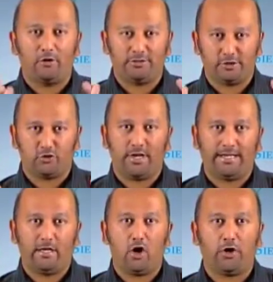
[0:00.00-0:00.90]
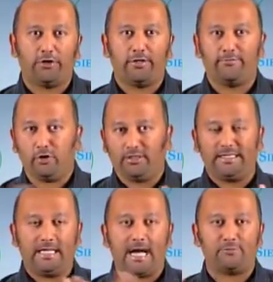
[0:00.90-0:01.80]
hours, it's trading harder. If you look at
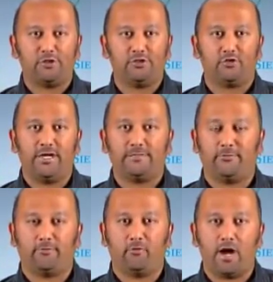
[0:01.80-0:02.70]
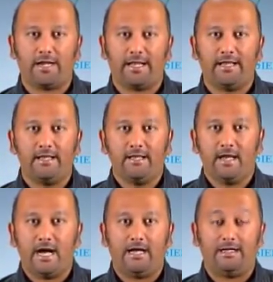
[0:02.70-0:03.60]
the options trades for Friday,
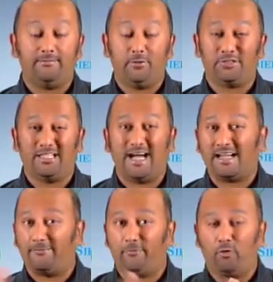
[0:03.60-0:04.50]
there was a lot at